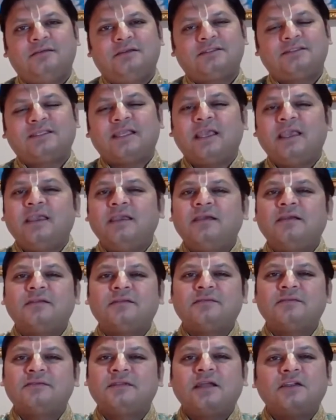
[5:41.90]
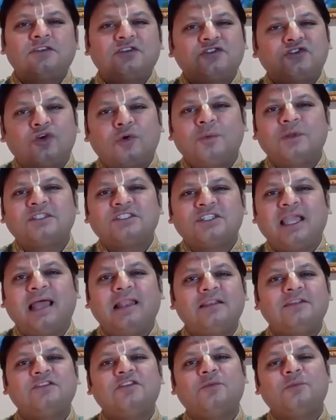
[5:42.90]
saying, there is so much
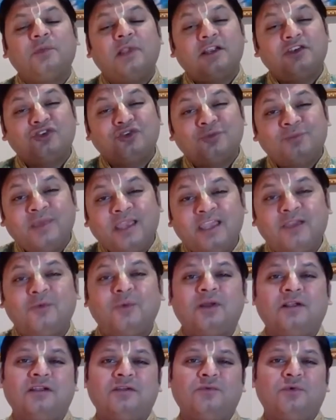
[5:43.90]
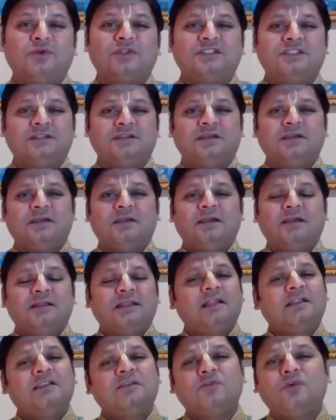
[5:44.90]
gallons of blood to make one devotee.
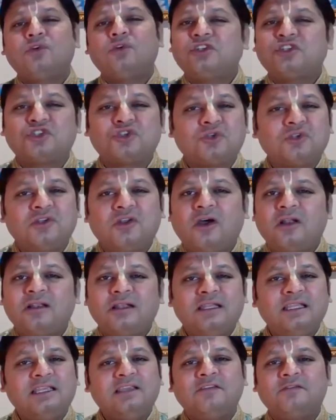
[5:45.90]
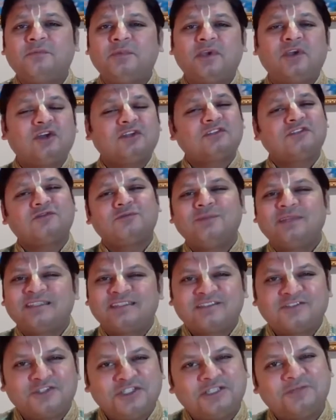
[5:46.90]
That devotee should not leave because of
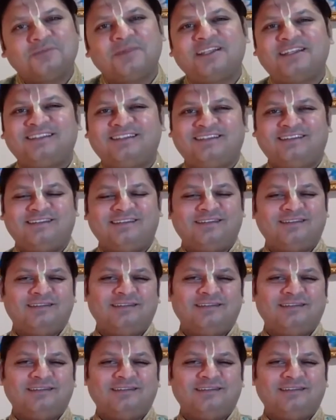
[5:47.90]
mistreatment.